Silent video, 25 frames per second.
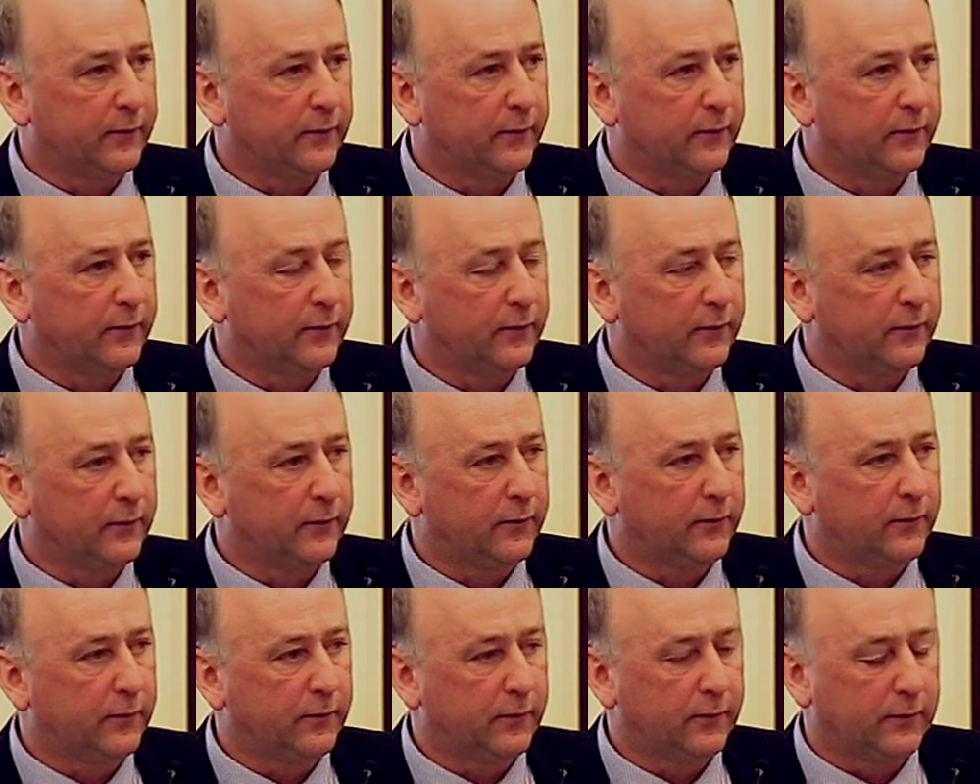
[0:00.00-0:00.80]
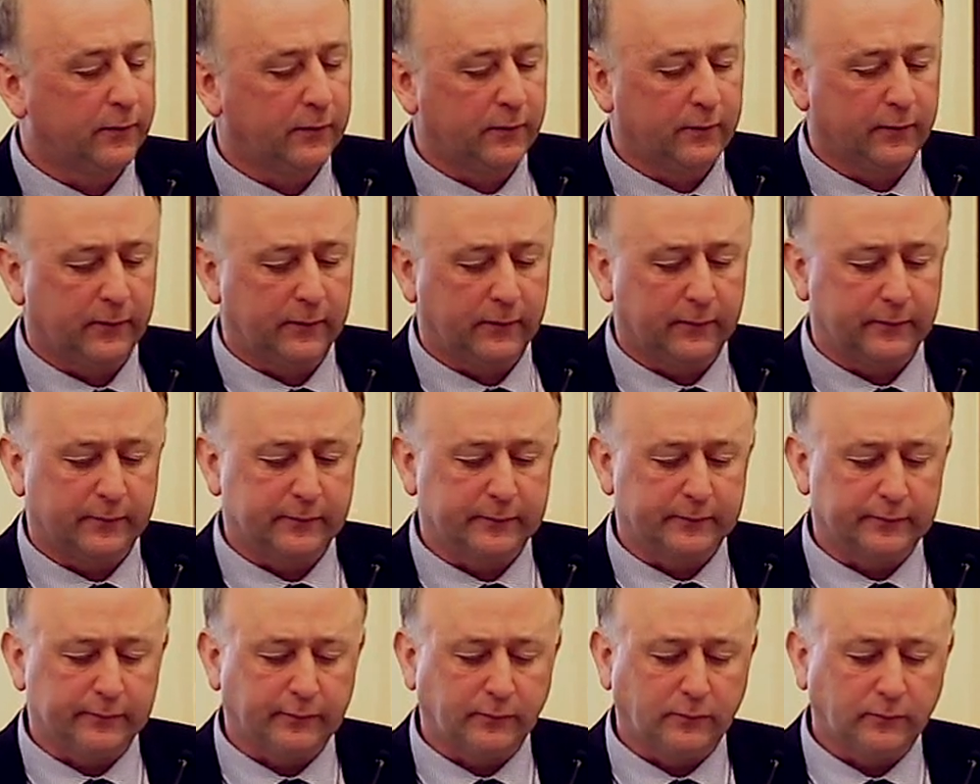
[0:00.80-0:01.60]

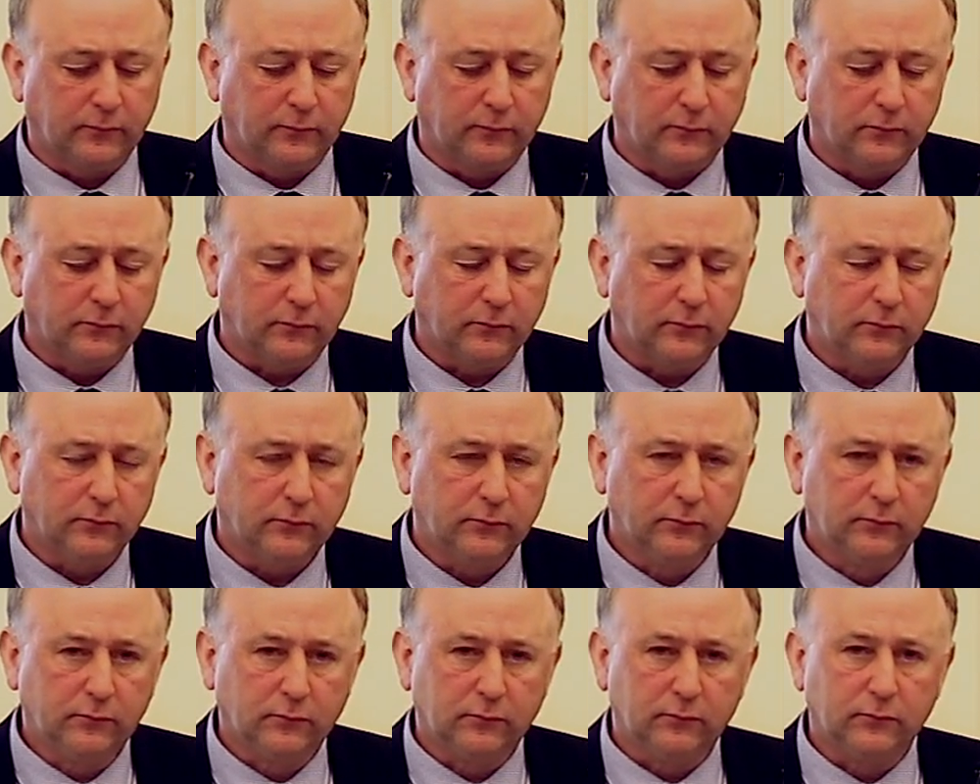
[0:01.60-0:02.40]
[no speech]